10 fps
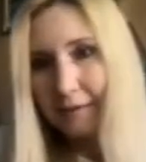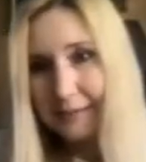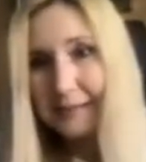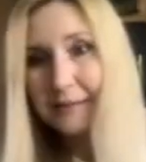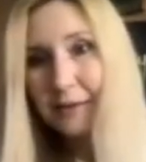
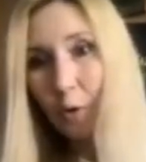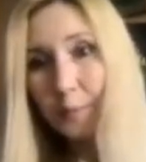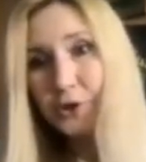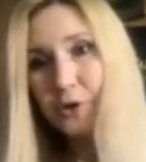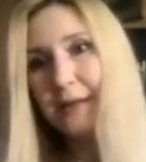this
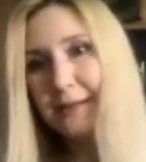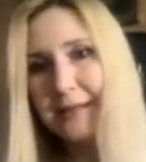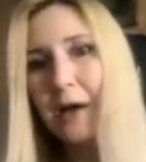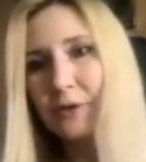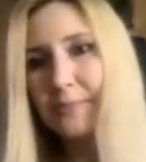option
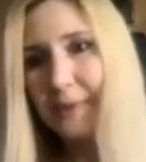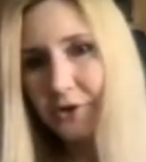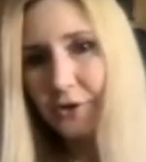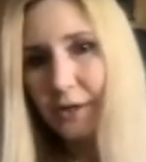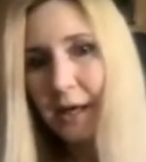sounds
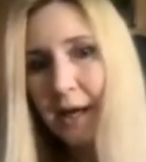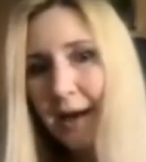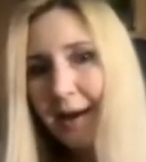better.